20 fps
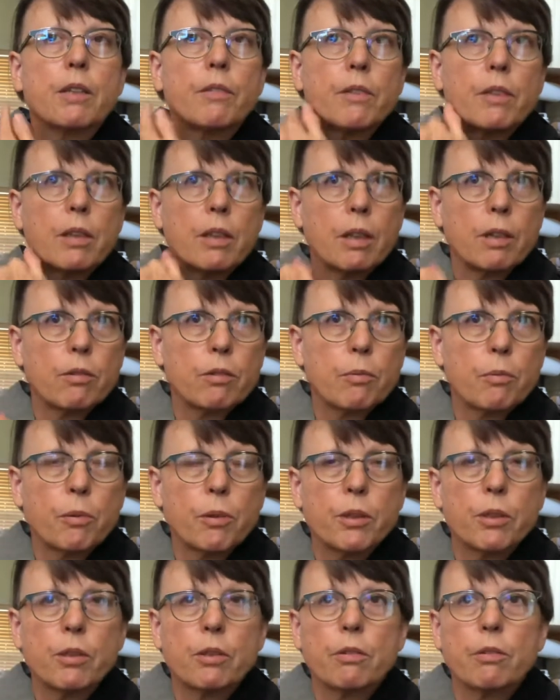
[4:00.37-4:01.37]
and the entry
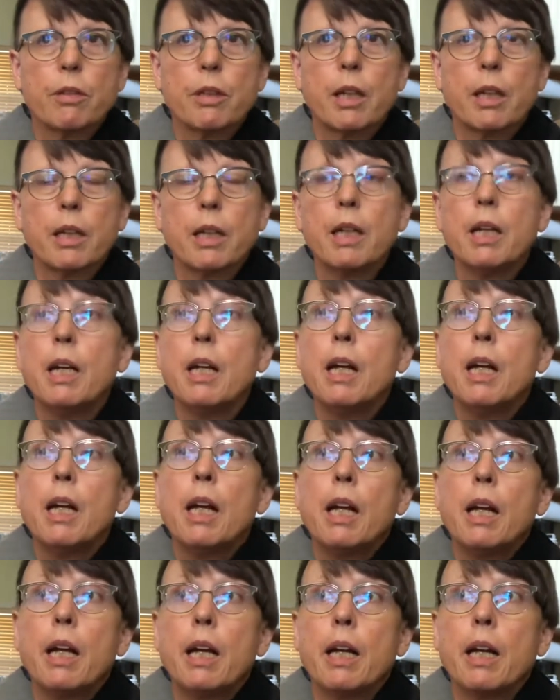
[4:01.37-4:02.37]
points at your neck.
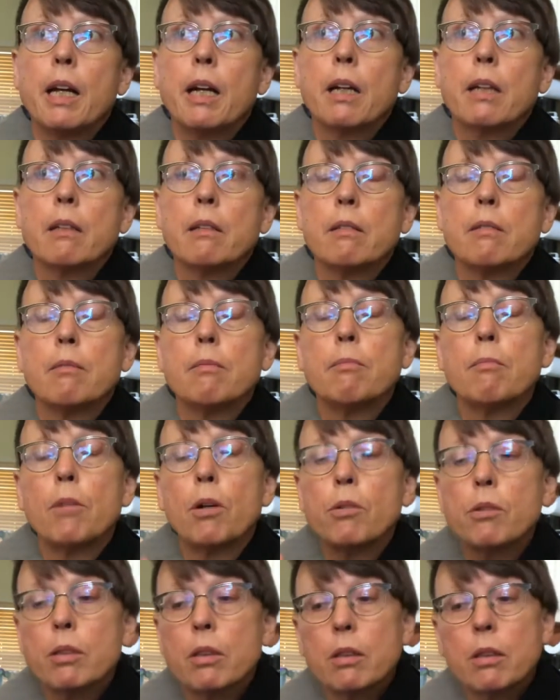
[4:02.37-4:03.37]
And
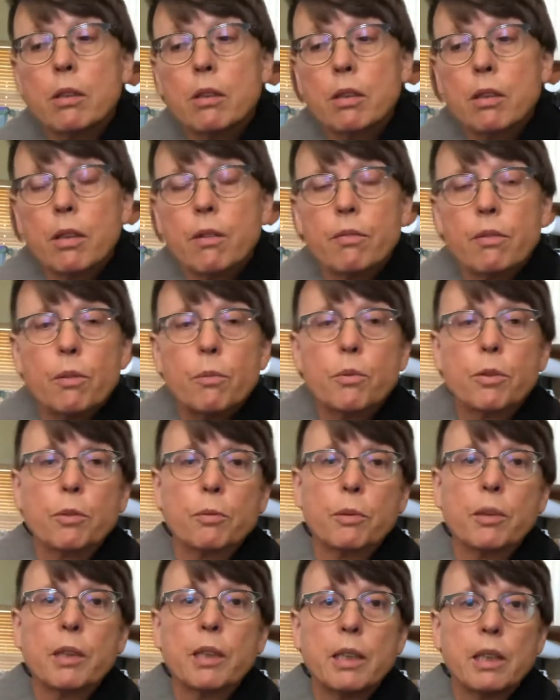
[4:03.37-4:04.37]
most of the discomfort was
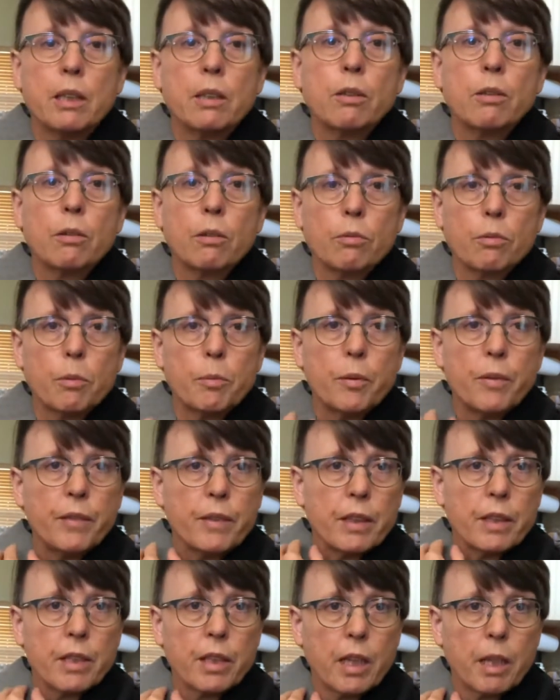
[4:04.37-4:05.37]
really in her removing the
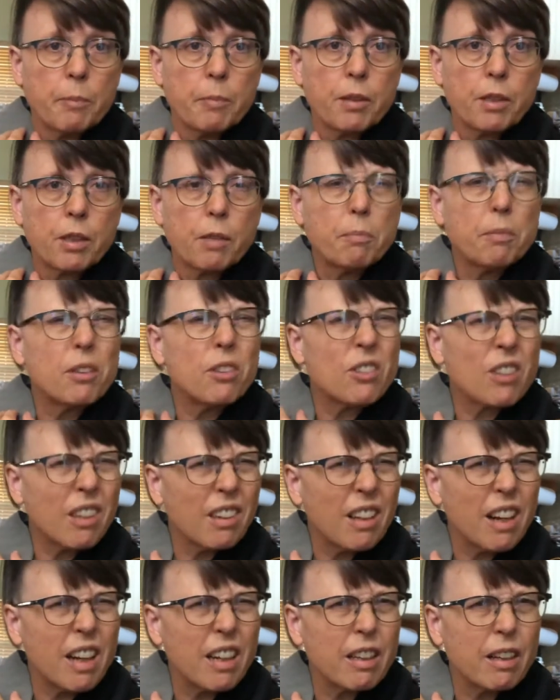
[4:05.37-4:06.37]
tape and stuff, but there's a
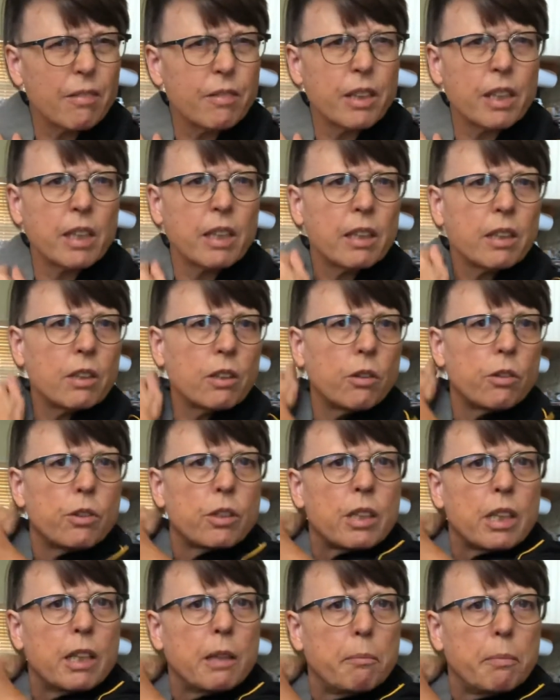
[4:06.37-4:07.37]
lot of it, and it goes
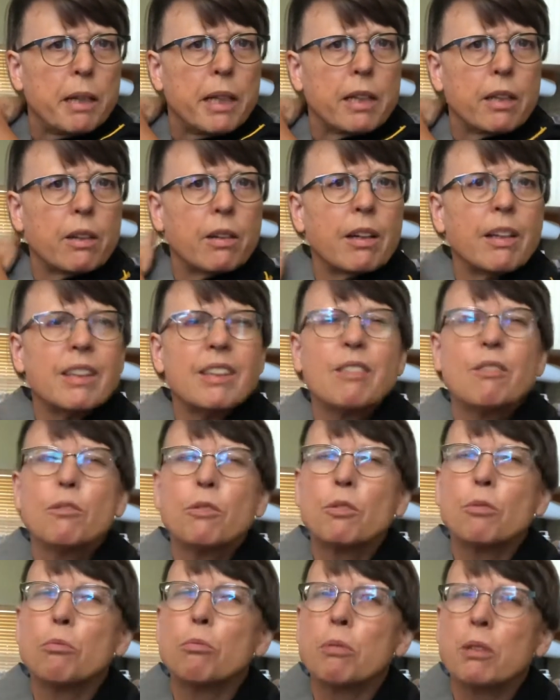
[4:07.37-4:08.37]
kind of back here. It would
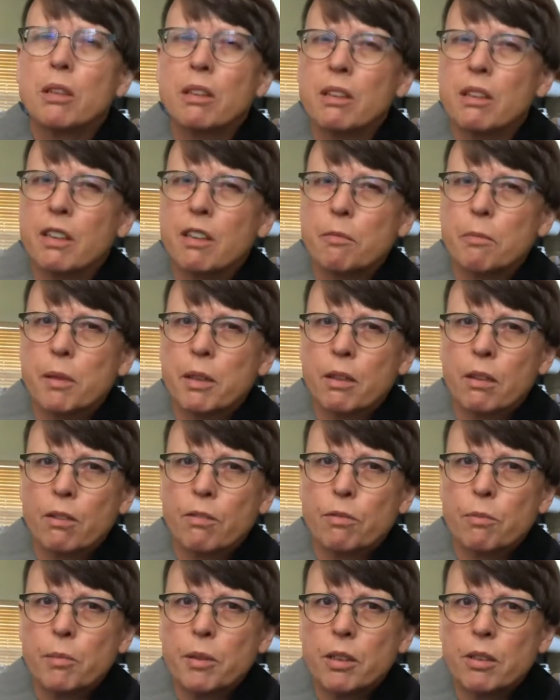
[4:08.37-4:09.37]
really have been hard
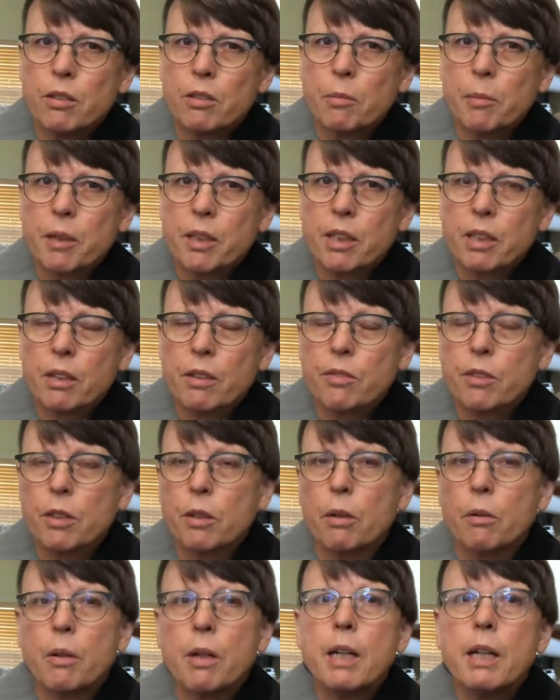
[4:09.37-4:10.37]
for me to do myself.
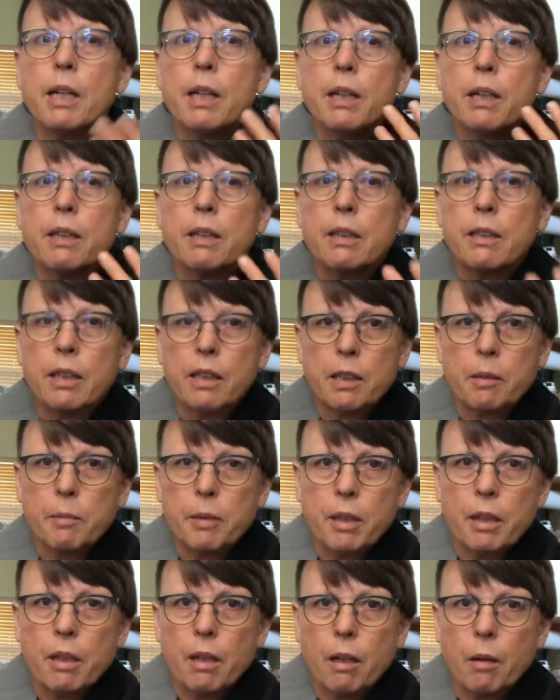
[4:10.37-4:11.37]
So get
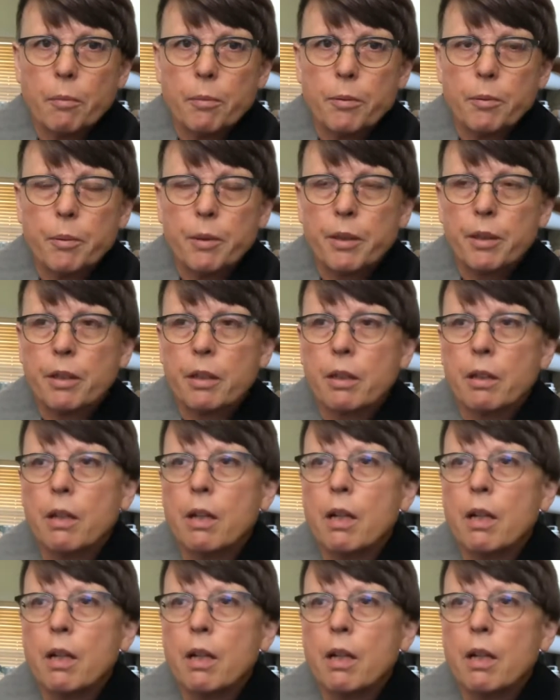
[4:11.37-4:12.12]
somebody to help me with it.